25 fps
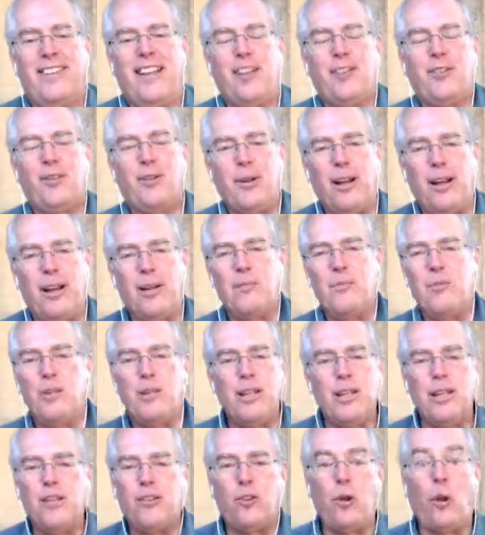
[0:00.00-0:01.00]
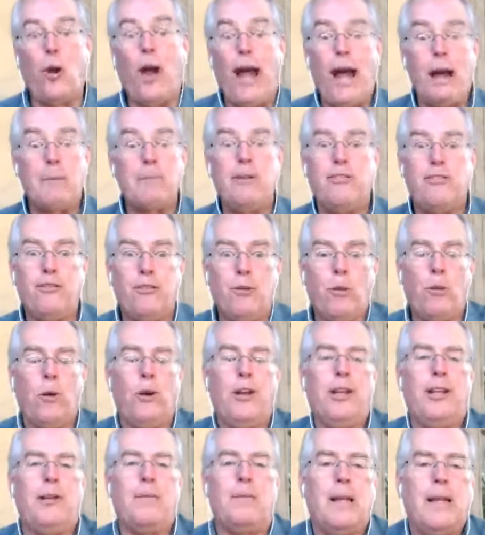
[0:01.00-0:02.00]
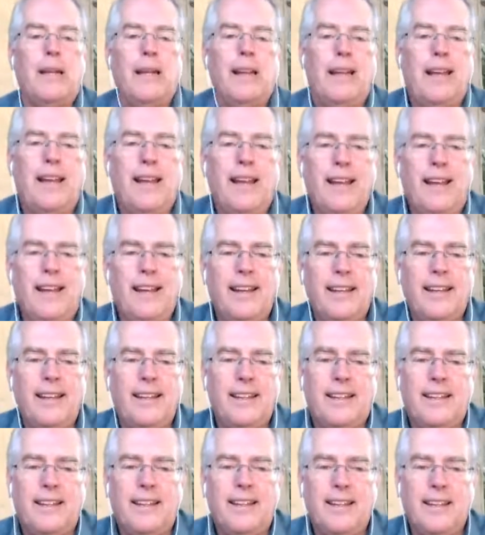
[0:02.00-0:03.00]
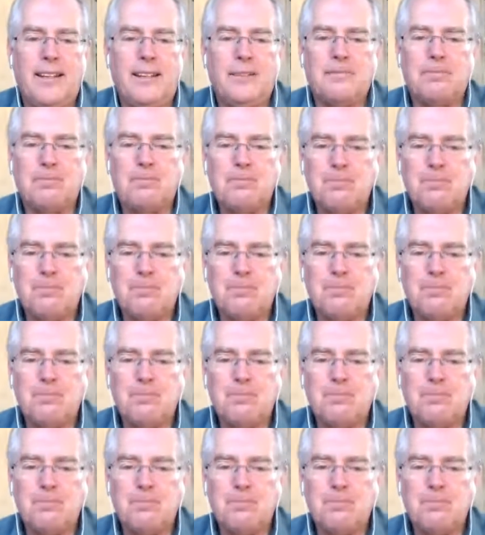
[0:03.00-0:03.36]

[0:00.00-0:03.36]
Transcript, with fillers: that's I'm really so happy for him. And uh,